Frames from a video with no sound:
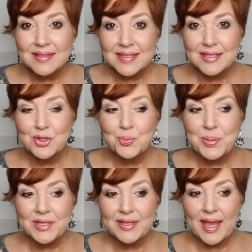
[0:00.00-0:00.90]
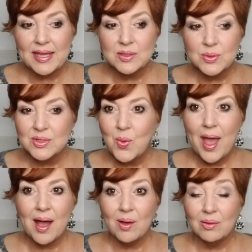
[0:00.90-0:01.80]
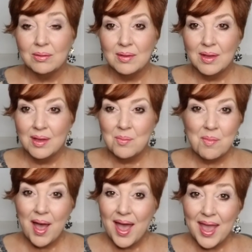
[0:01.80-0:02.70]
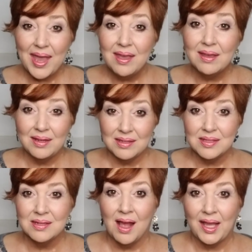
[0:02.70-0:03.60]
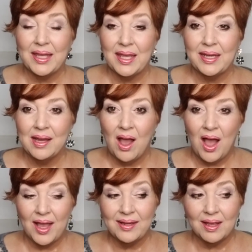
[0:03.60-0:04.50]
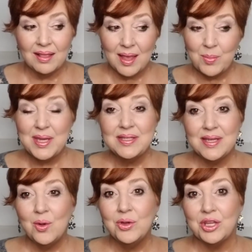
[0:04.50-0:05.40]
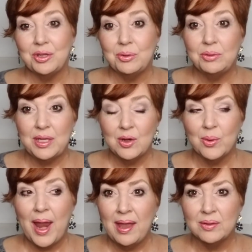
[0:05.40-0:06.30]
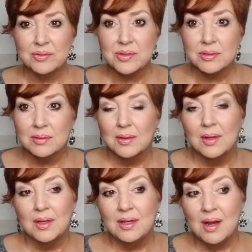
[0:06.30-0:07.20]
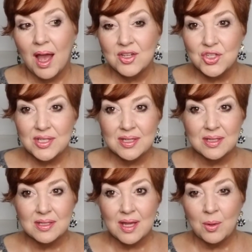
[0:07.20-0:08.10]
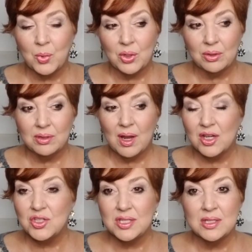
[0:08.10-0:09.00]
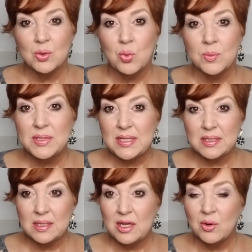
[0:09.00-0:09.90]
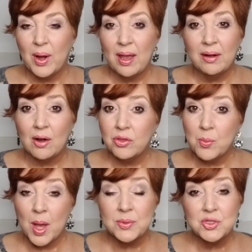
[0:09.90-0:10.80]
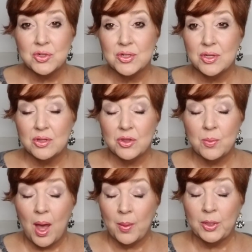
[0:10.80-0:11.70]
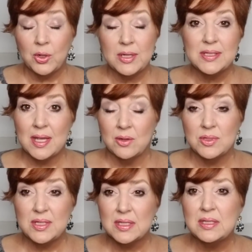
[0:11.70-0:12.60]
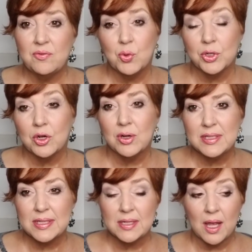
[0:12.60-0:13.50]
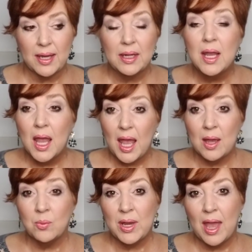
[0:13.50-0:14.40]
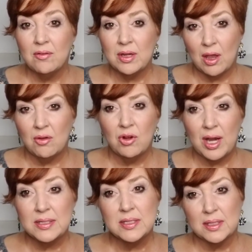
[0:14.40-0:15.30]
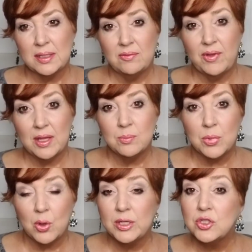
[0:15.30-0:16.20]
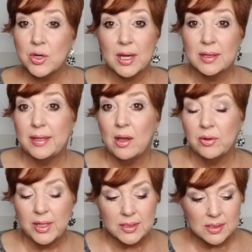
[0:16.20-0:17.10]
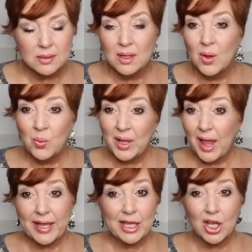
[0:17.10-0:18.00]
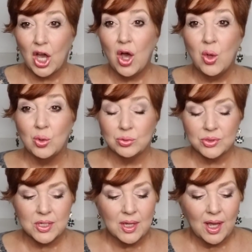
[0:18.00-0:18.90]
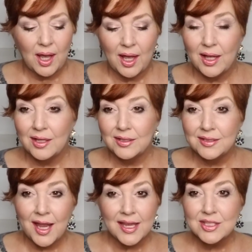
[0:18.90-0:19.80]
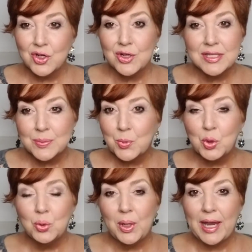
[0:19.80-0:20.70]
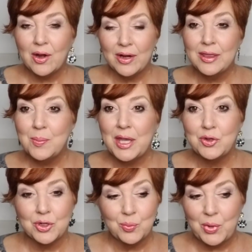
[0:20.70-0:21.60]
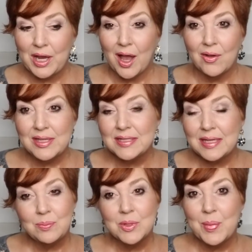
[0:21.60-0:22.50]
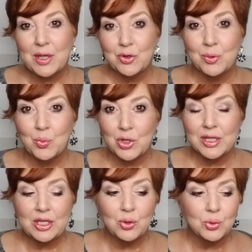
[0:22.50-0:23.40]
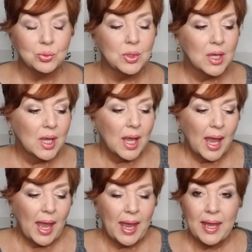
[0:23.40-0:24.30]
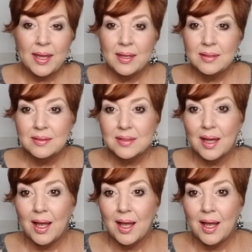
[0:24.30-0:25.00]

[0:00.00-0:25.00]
the silk pillowcase was, wow, my head is not getting hot. Now let me tell you, year round, not just in the summer, not just in the warm season, year round, our thermometer is set on 64 degrees at night, and we have an overhead ceiling fan blowing directly on us. We like it cold, nice crisp cool air in the bedroom. We always keep the bedroom really cool. And